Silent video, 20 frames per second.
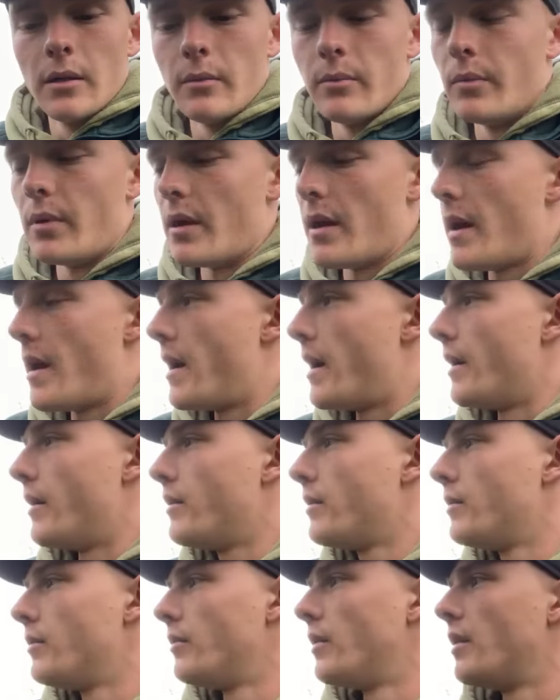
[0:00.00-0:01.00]
But uh,
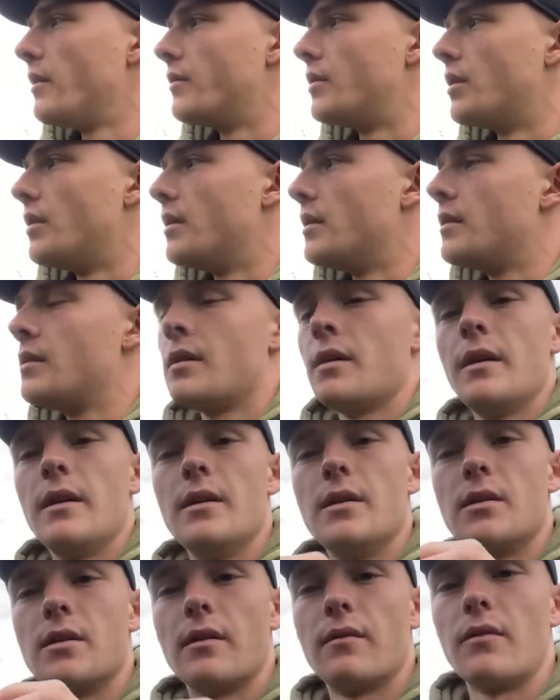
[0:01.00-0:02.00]
what I've done
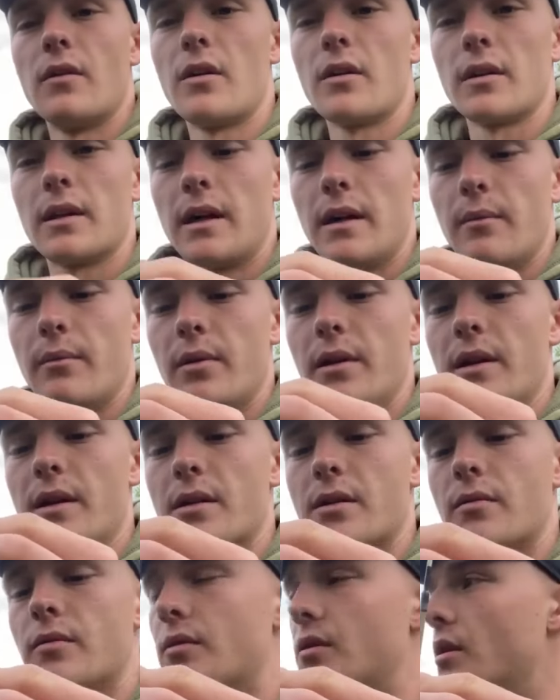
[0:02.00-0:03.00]
is I've locked that in
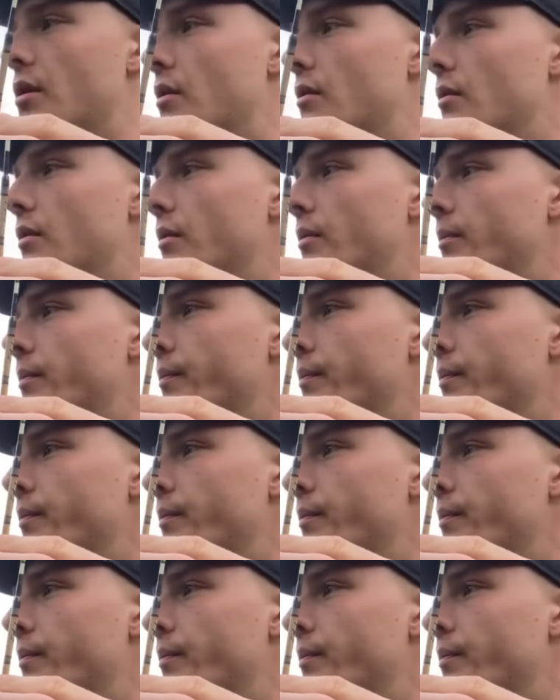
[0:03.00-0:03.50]
place with two